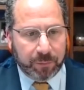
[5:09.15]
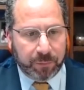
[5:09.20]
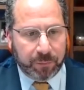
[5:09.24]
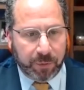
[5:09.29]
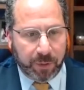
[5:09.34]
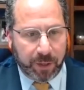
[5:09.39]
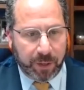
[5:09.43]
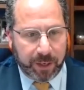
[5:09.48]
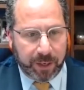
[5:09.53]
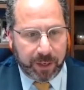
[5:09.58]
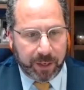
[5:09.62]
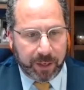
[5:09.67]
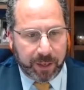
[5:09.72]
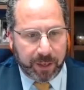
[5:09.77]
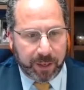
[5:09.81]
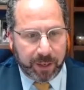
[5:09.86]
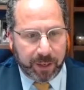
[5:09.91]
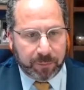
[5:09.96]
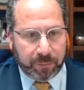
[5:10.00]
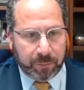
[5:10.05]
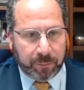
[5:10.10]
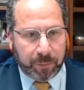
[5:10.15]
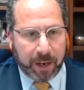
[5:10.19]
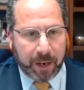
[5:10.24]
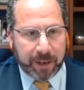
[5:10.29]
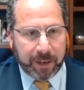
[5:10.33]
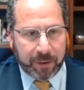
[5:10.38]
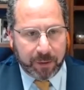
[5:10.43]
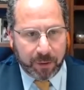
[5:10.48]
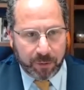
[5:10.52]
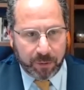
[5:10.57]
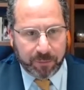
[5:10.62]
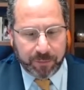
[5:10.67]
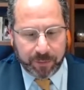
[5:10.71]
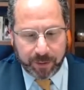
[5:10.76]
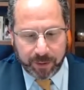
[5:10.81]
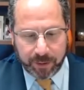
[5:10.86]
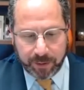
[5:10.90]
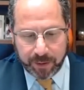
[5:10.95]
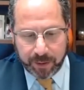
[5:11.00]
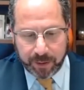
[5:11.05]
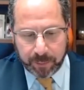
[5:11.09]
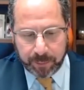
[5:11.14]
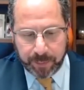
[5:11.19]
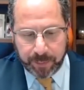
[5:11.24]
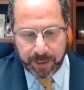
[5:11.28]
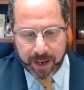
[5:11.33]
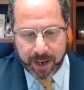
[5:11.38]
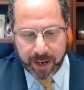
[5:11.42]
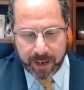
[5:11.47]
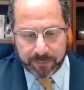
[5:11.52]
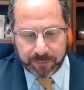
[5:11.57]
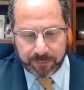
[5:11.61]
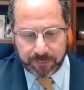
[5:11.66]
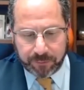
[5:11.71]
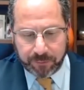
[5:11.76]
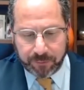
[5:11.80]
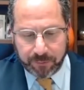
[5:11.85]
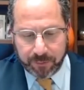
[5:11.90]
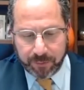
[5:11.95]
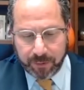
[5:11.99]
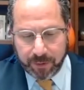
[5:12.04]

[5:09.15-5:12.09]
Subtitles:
placed by COVID in their paths.